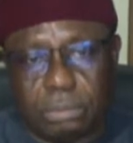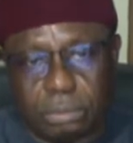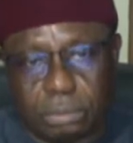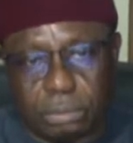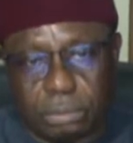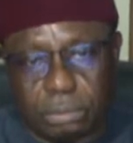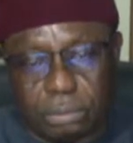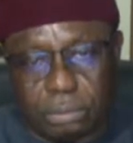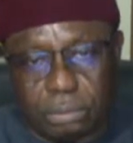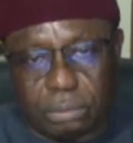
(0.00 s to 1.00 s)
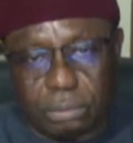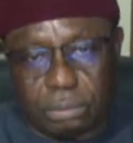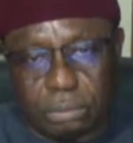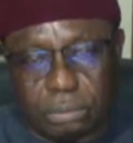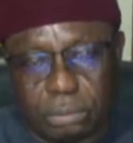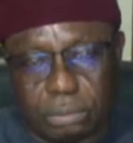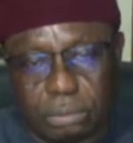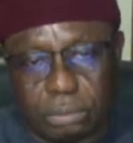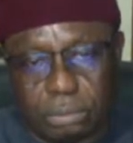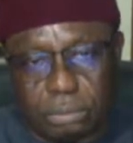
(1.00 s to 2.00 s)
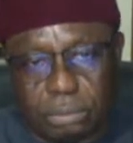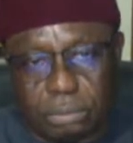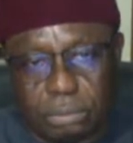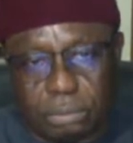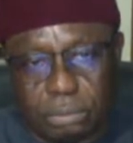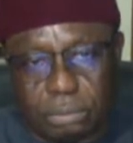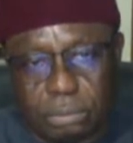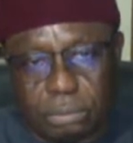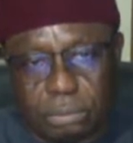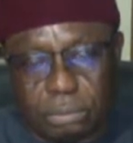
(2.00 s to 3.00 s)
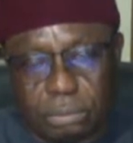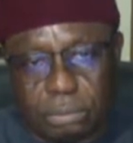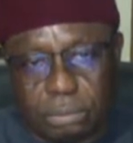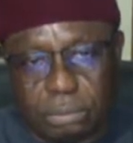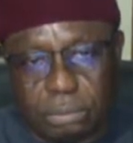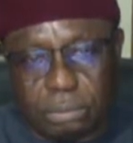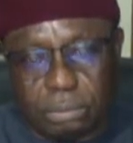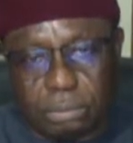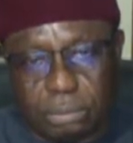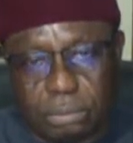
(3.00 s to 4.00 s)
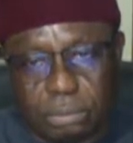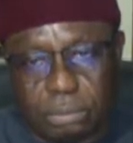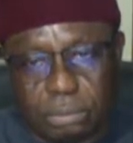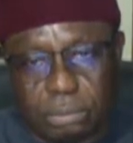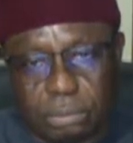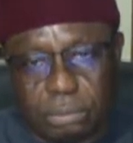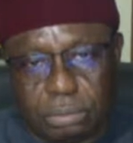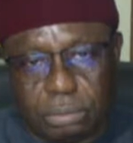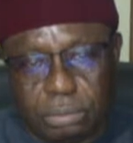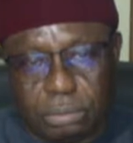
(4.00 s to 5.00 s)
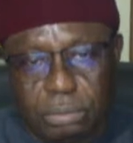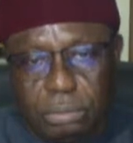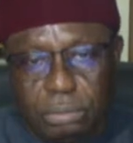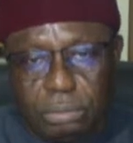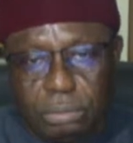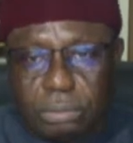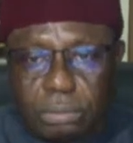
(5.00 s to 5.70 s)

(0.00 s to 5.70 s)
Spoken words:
The person shown says nothing.